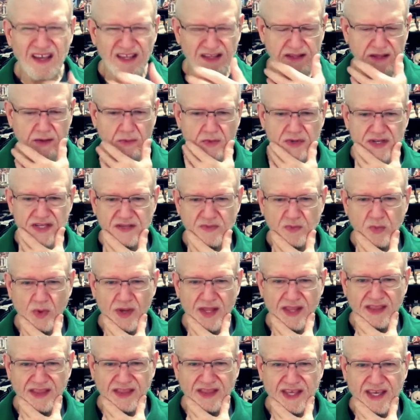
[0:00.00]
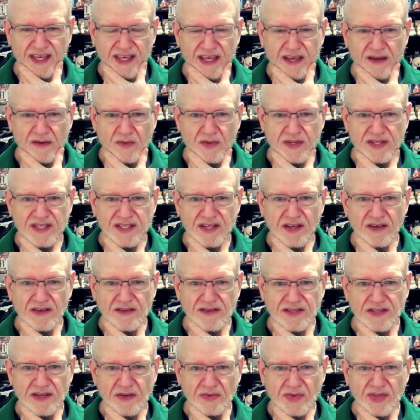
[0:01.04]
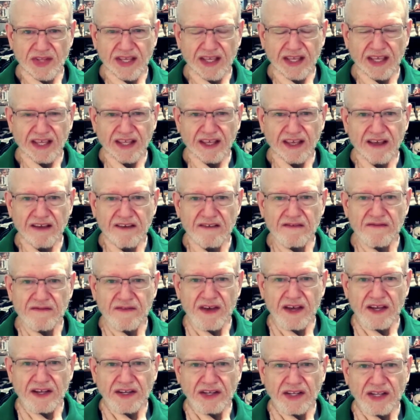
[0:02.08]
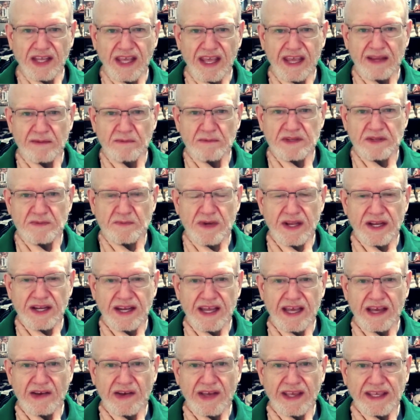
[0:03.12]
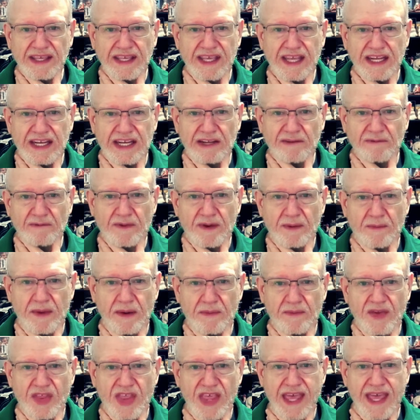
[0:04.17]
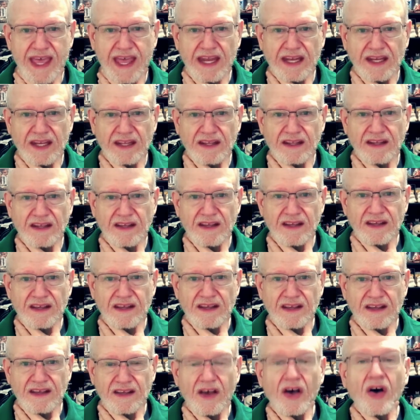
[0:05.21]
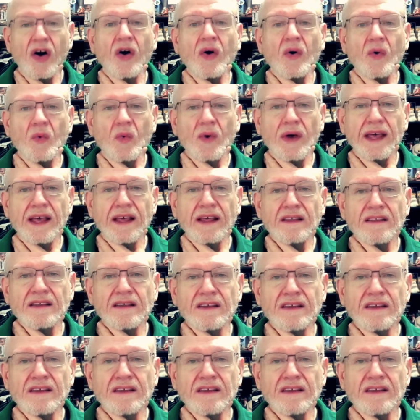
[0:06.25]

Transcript: There was one thing I was also thinking of on games, but now I can't even remember that. Oh well.